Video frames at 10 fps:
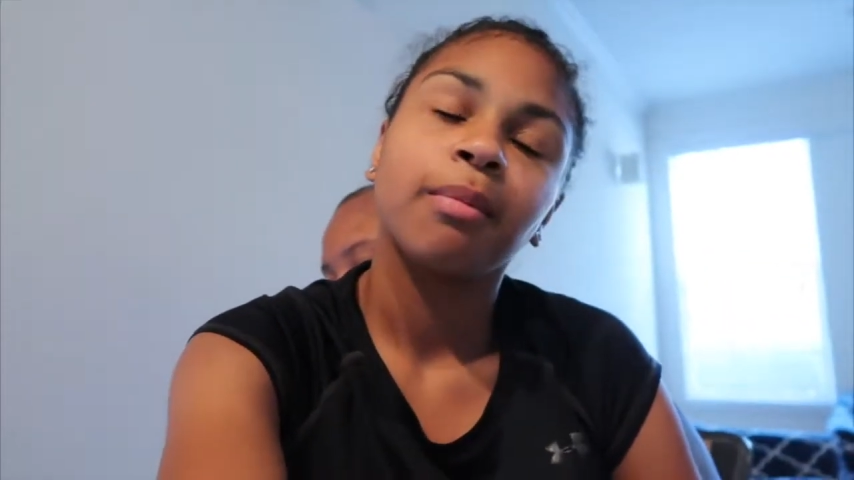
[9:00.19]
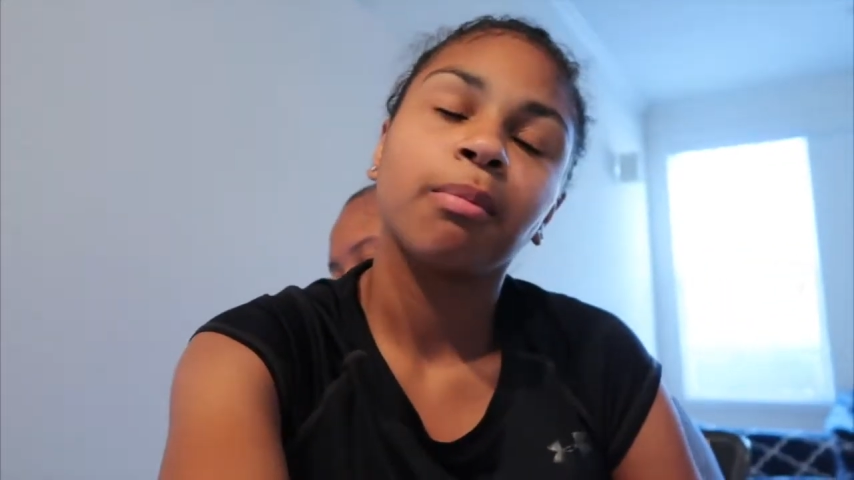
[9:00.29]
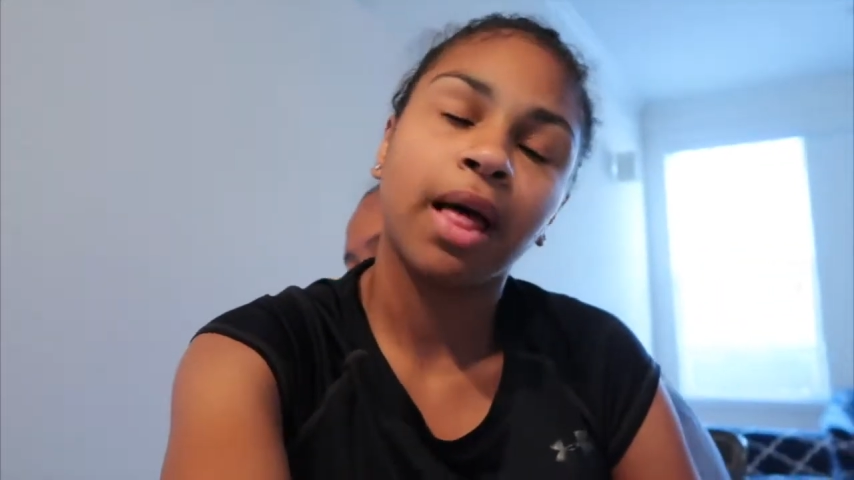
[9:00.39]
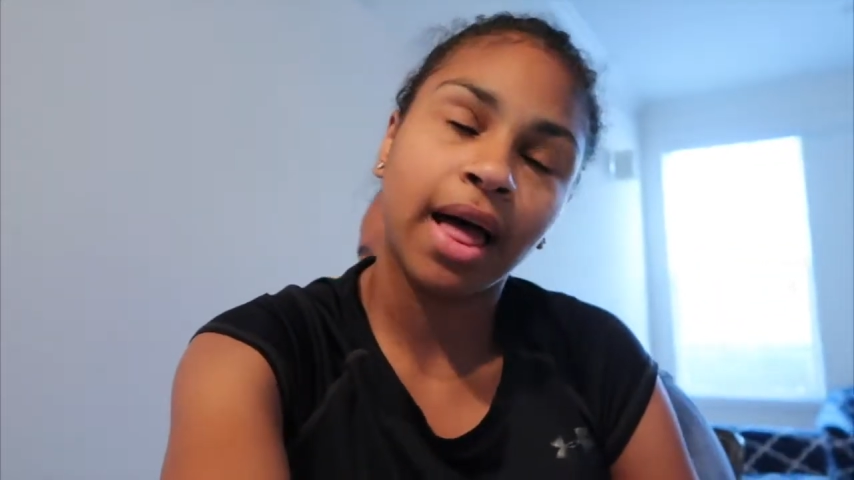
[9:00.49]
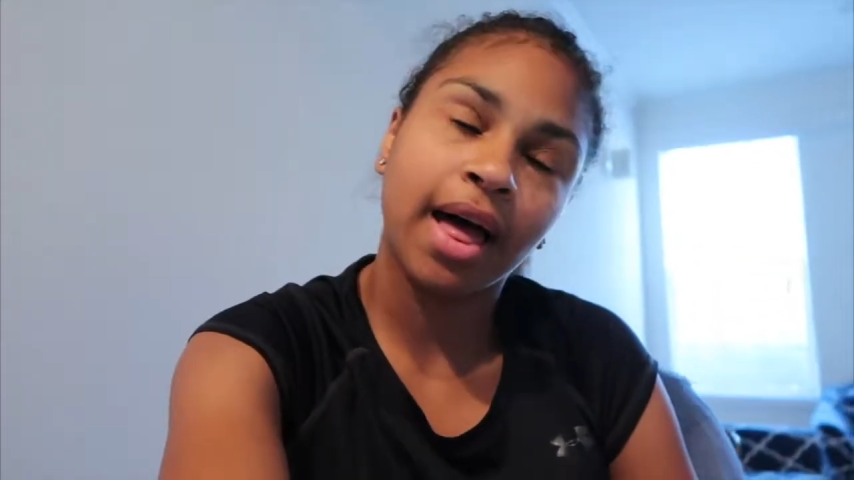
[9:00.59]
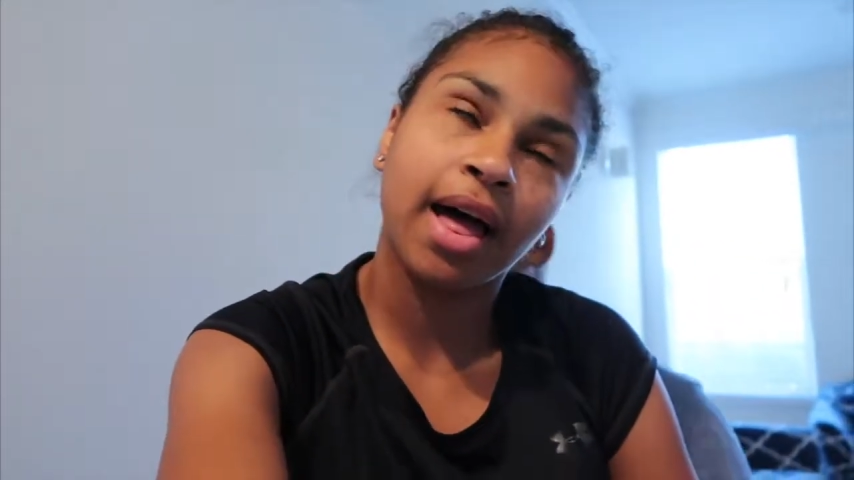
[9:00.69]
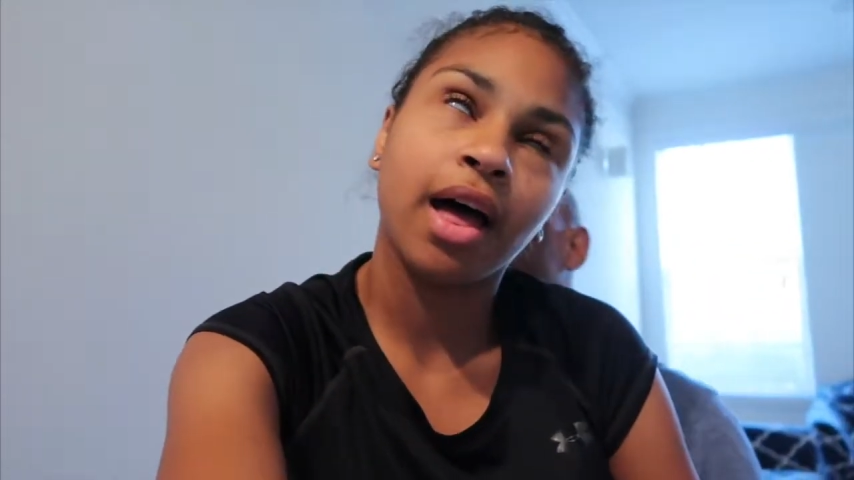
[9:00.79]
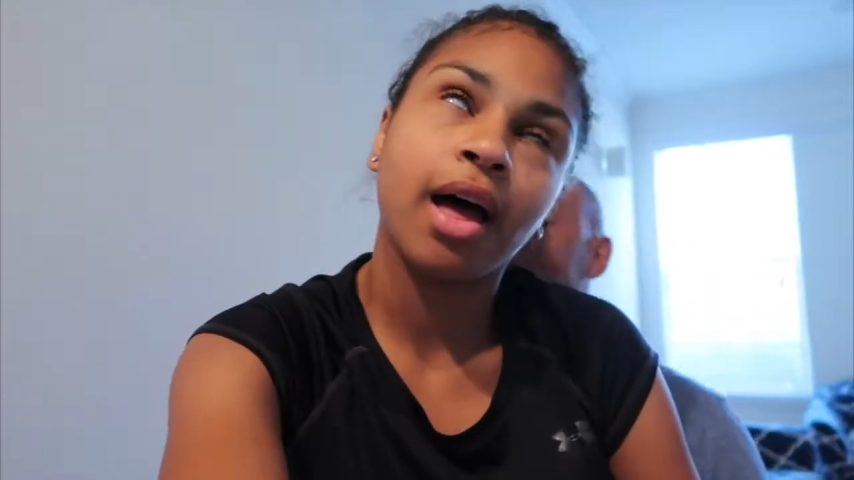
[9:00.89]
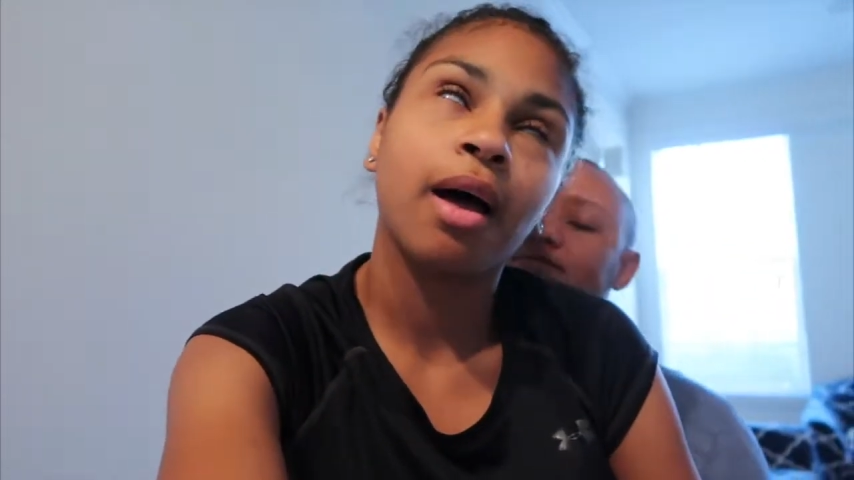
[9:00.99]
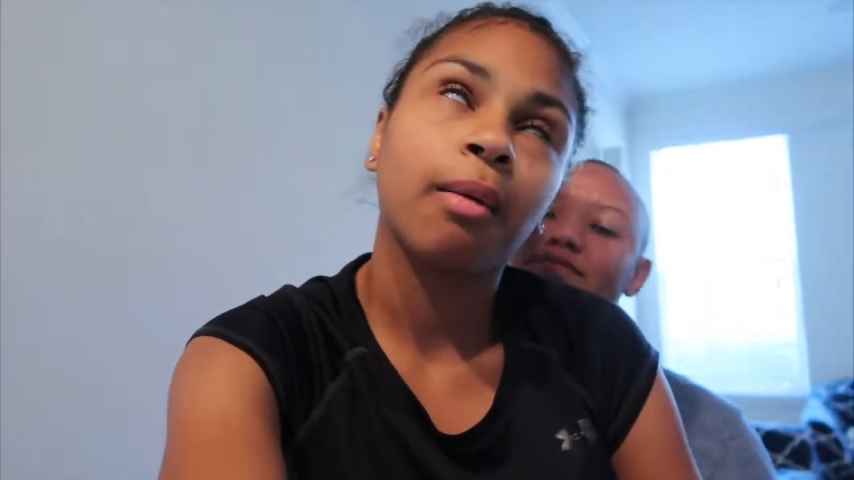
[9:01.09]

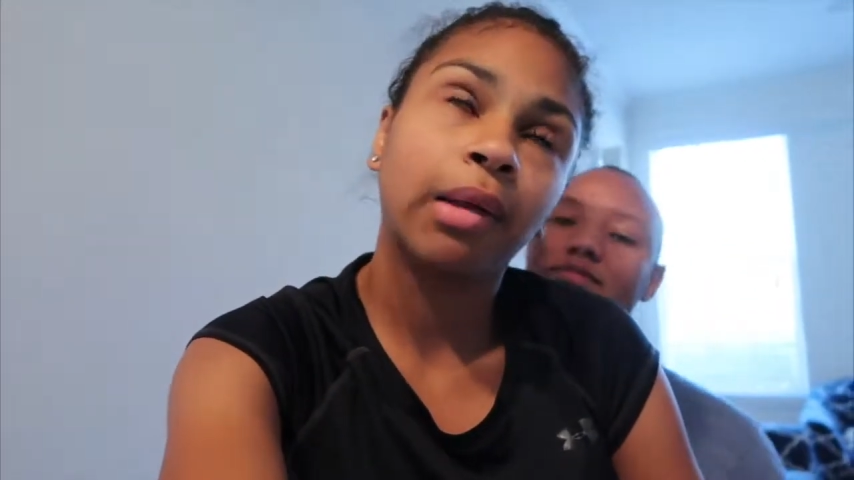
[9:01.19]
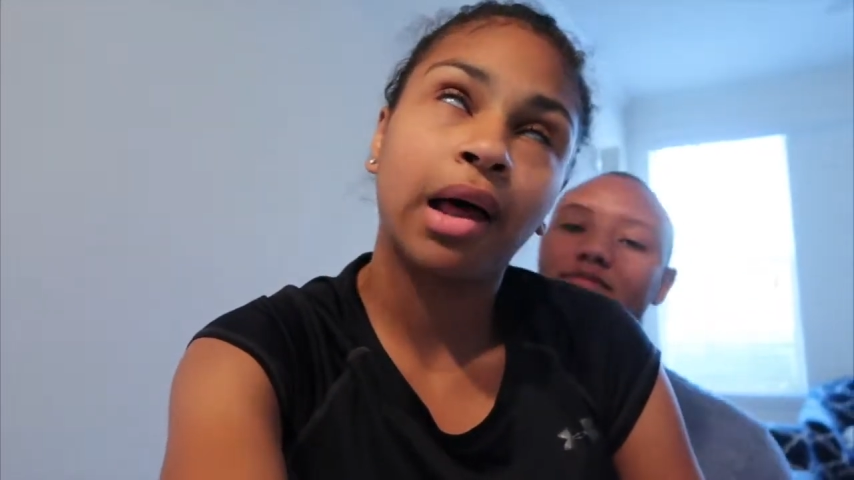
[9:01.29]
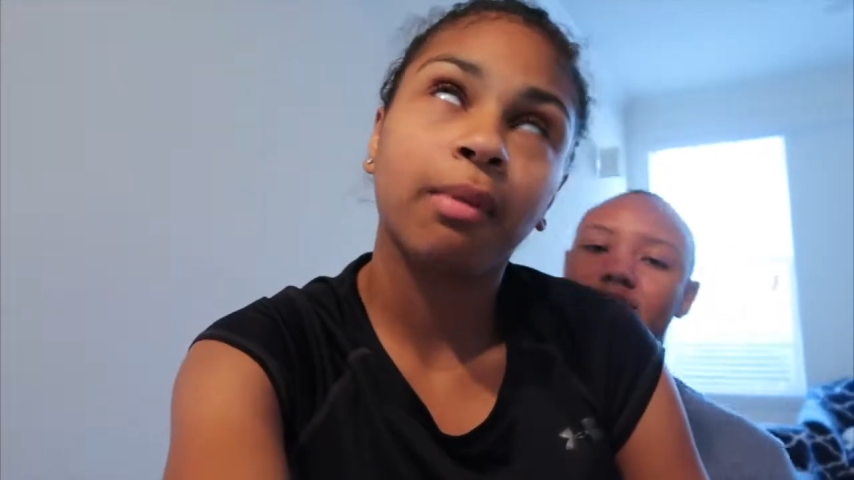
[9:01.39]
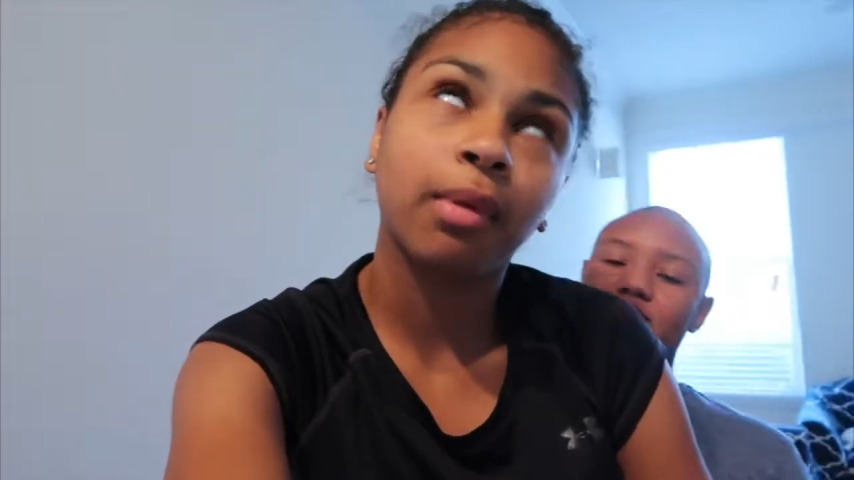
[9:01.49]
blah blah